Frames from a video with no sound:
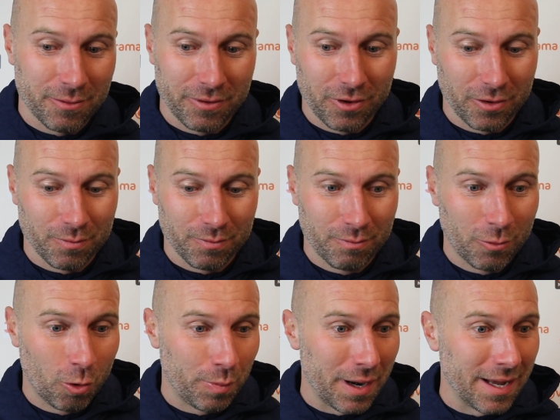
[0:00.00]
We've got
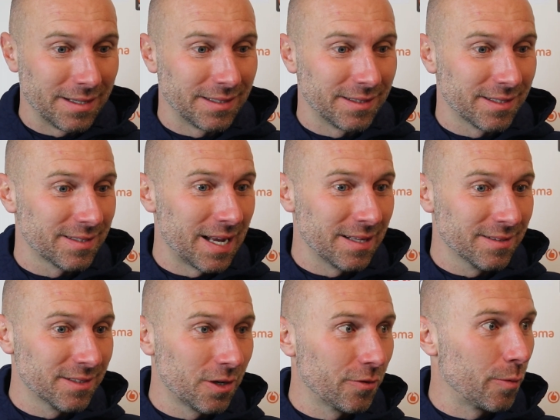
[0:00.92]
more players in the
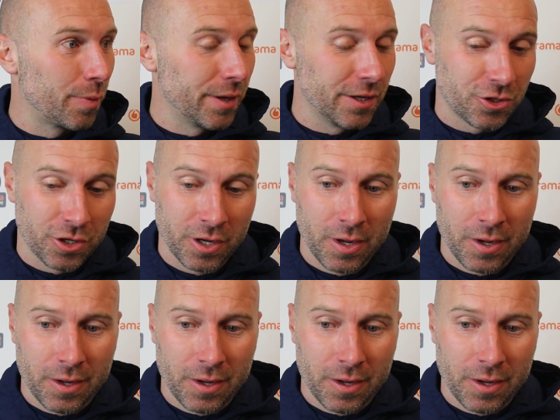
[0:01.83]
stands than on the pitch,